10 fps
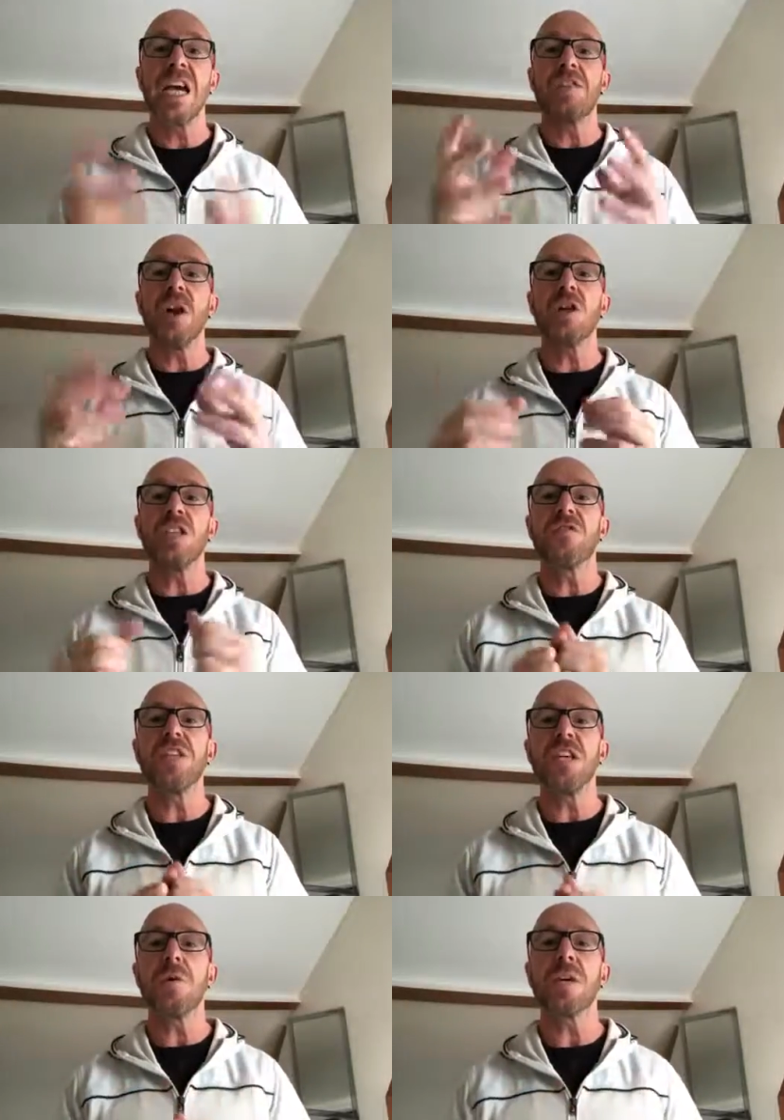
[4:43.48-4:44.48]
If you like this
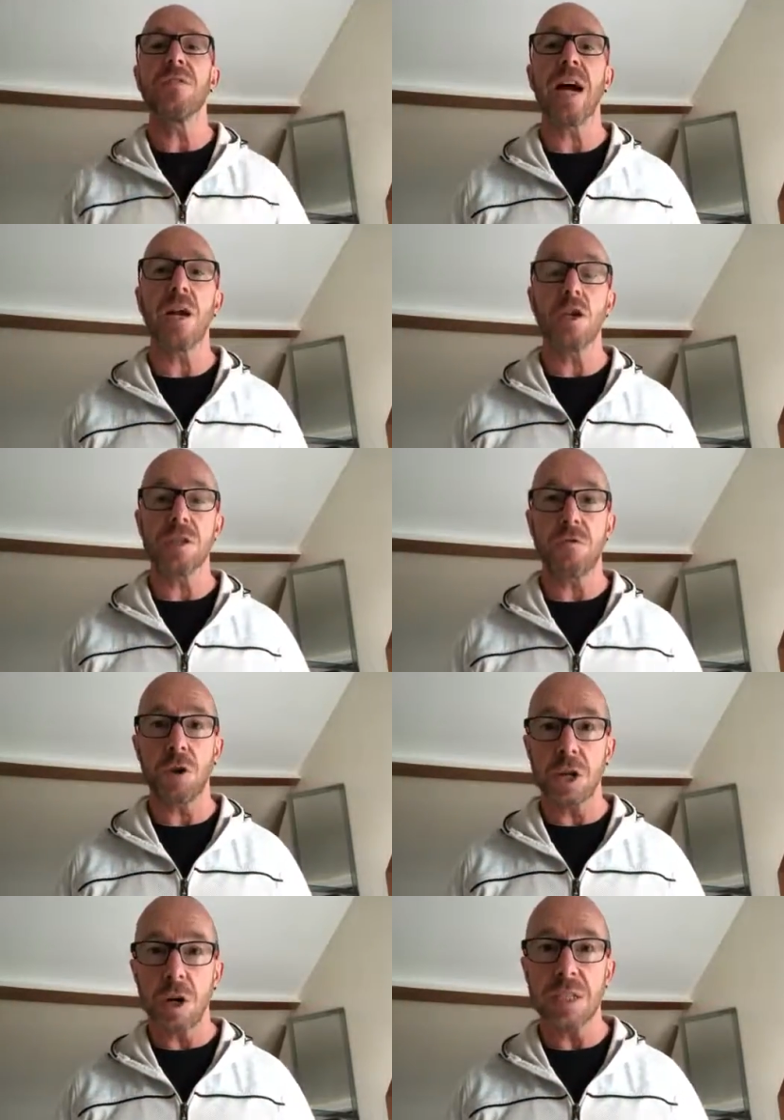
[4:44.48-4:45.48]
video, I give out lots of
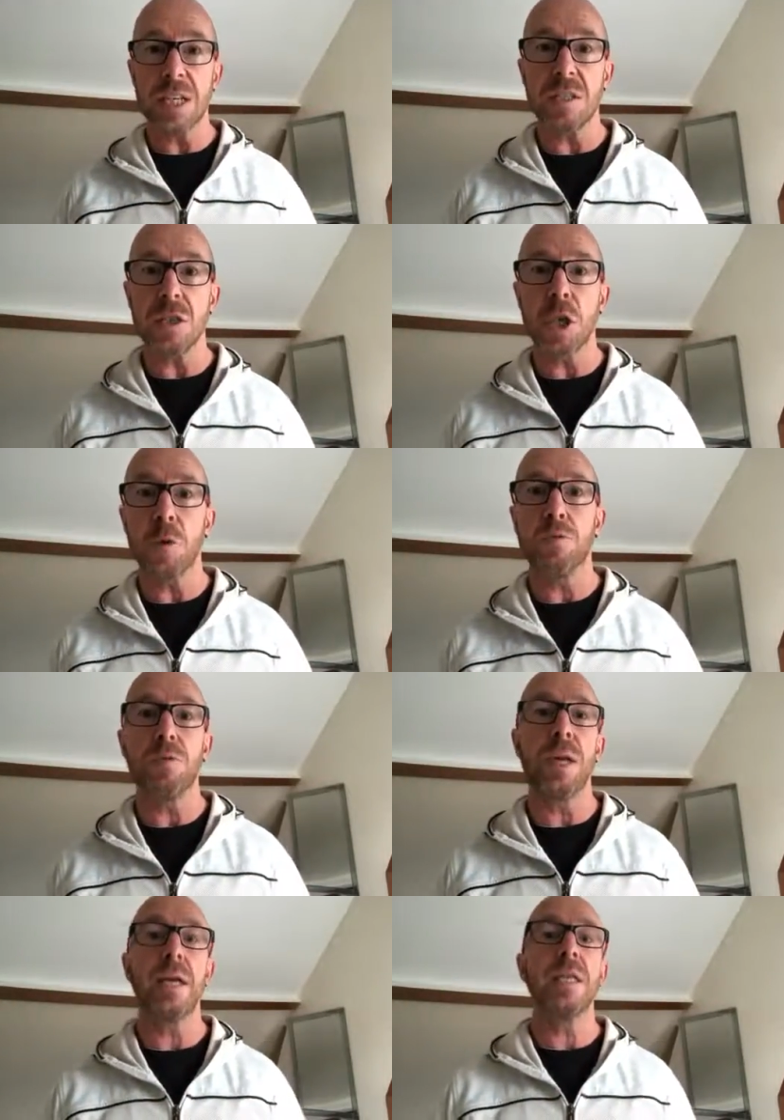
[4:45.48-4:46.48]
free content, so
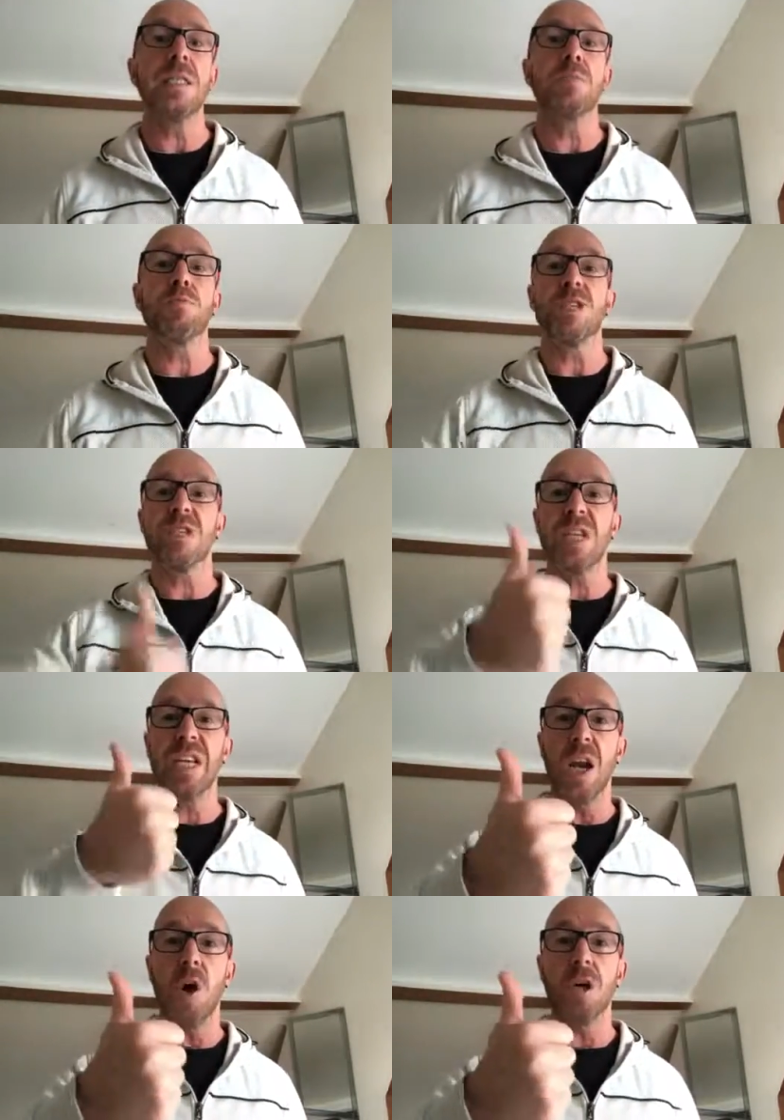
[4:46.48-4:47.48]
please press
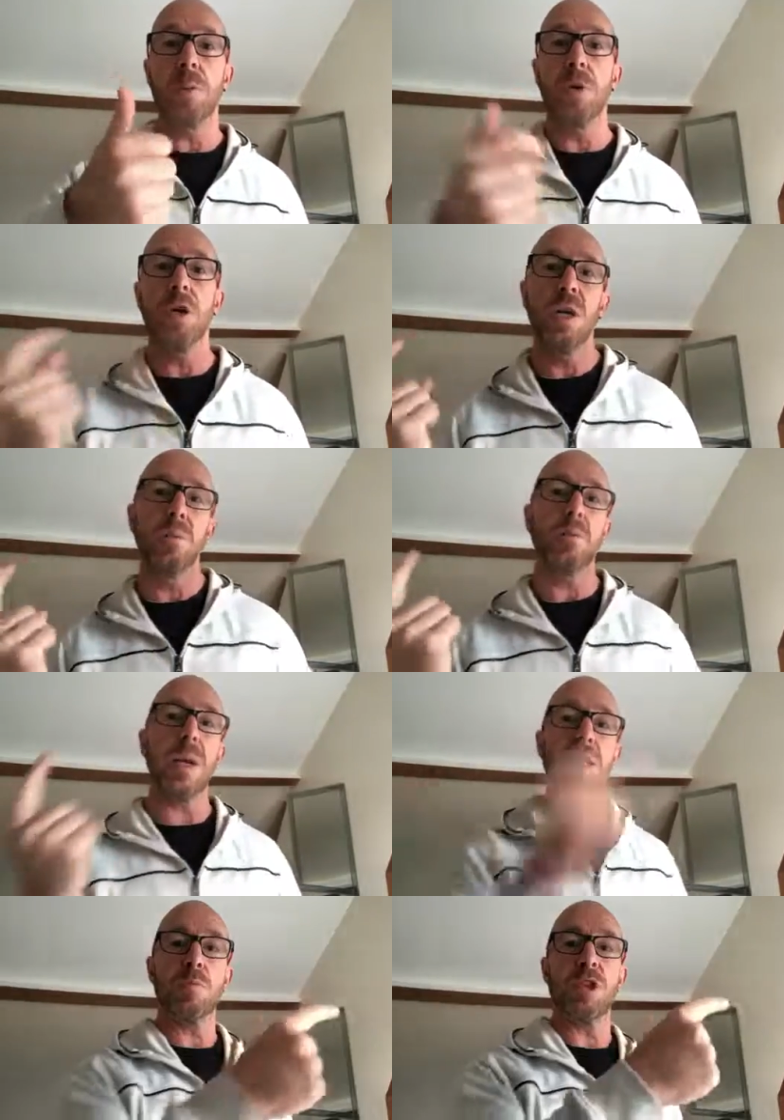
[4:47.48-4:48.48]
the like button,
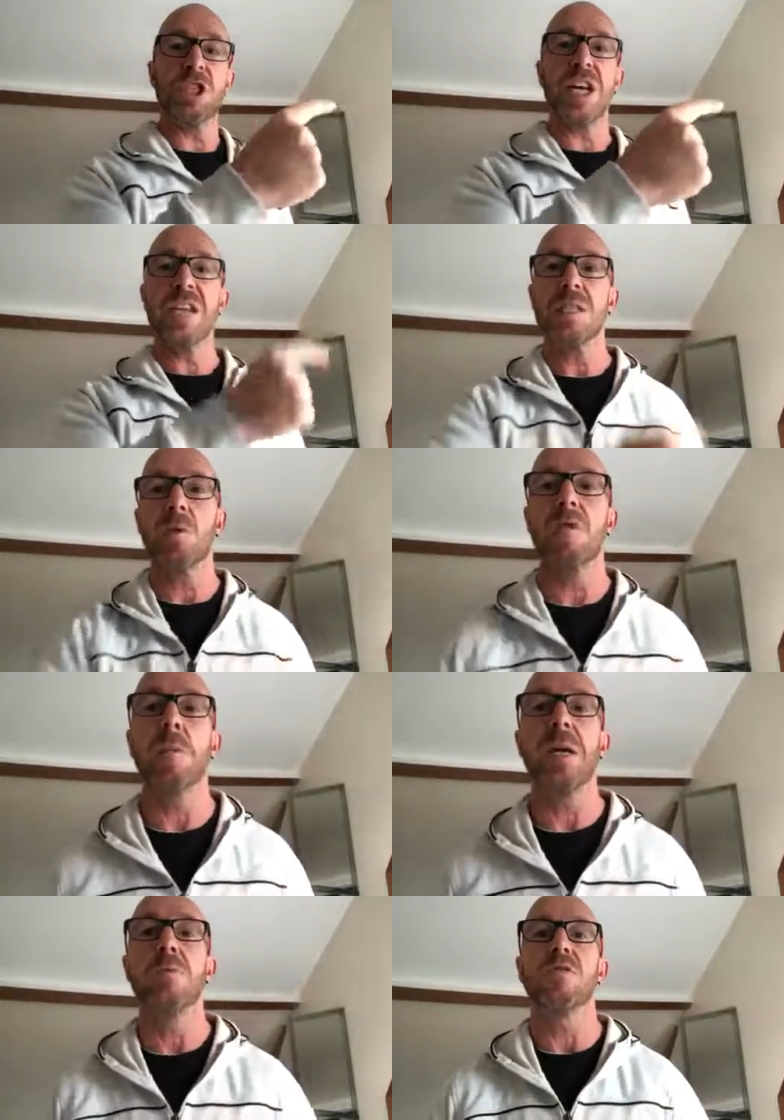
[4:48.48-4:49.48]
please press share so other
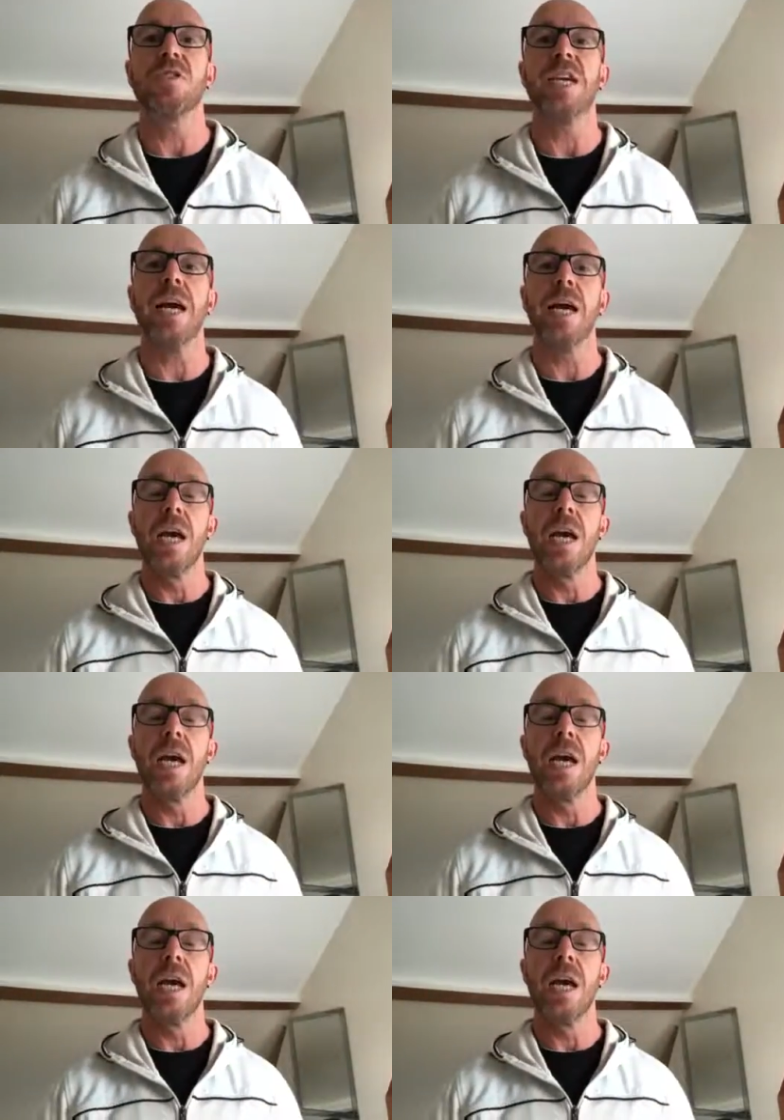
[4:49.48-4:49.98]
people see it.